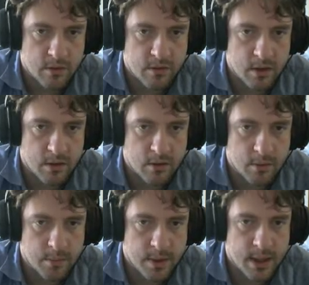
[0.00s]

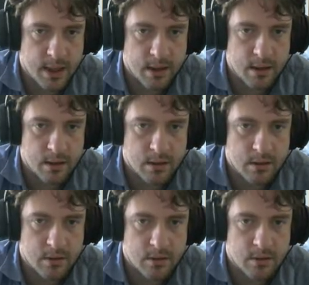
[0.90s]
c.player
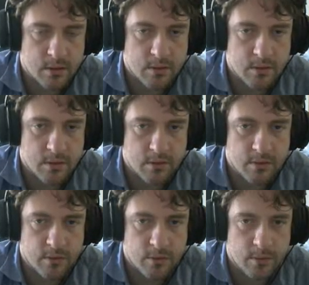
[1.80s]

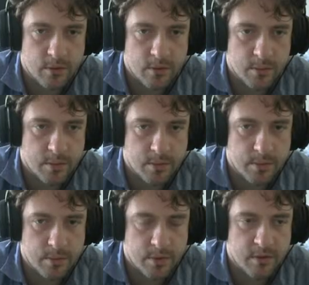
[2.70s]
transform
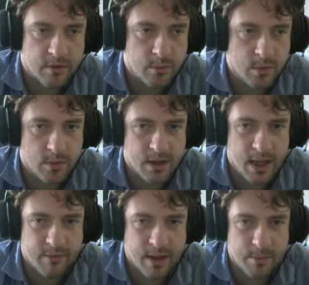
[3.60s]
position. Where did I
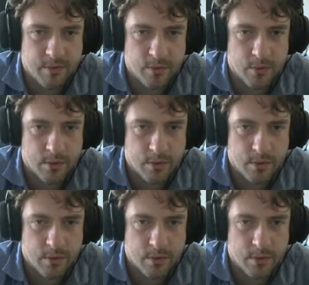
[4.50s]
have that before?